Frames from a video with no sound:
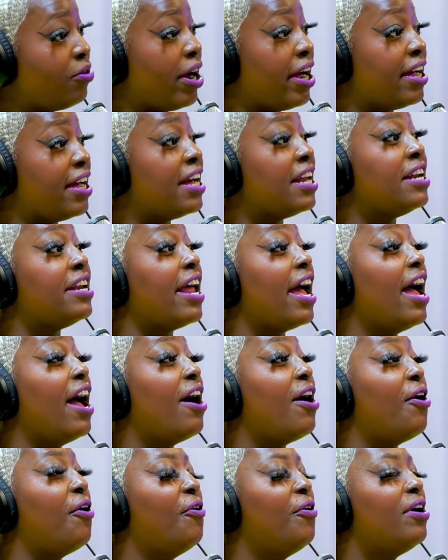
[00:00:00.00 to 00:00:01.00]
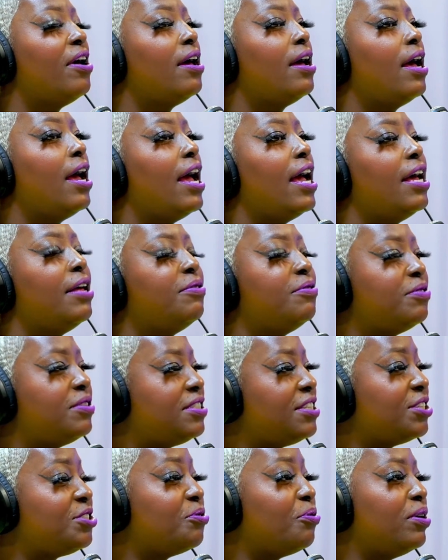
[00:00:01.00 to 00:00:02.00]
Right. And now, in
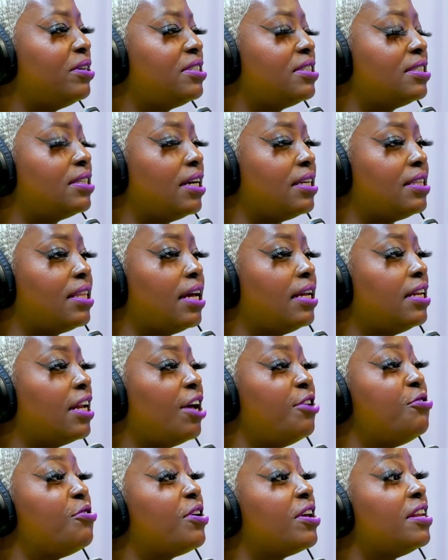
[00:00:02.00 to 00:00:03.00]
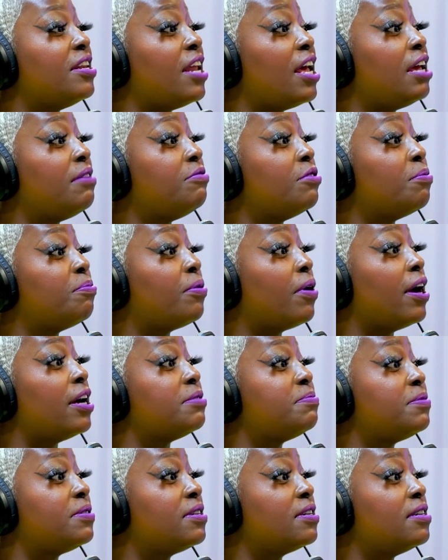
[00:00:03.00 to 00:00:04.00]
situations like that, now you can name your
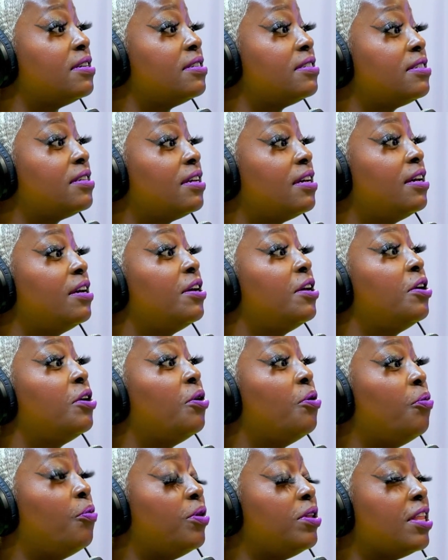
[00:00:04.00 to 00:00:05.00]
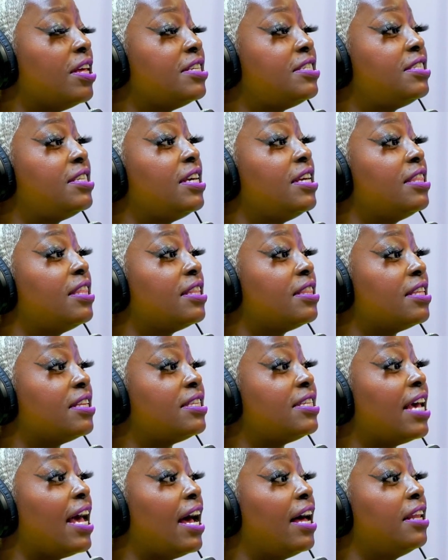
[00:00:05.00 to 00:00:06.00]
price because when they see
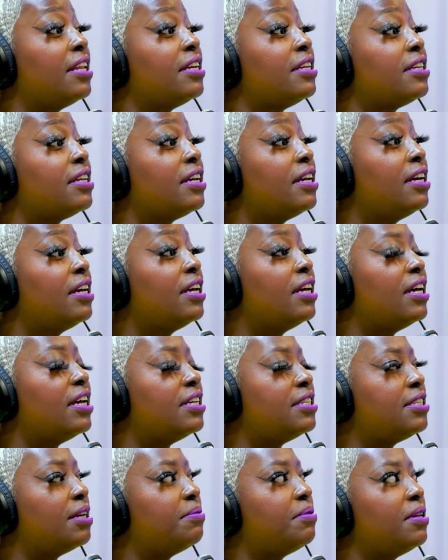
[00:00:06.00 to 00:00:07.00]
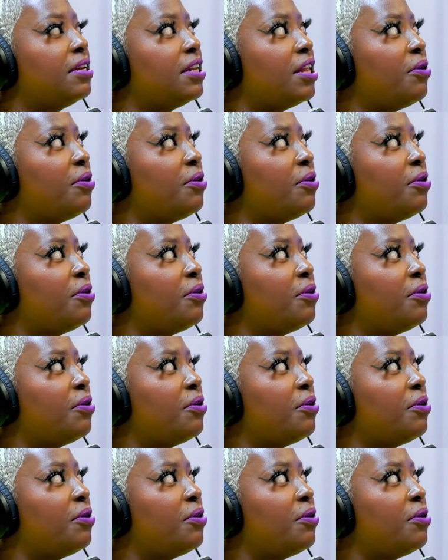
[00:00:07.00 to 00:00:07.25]
that the talent is something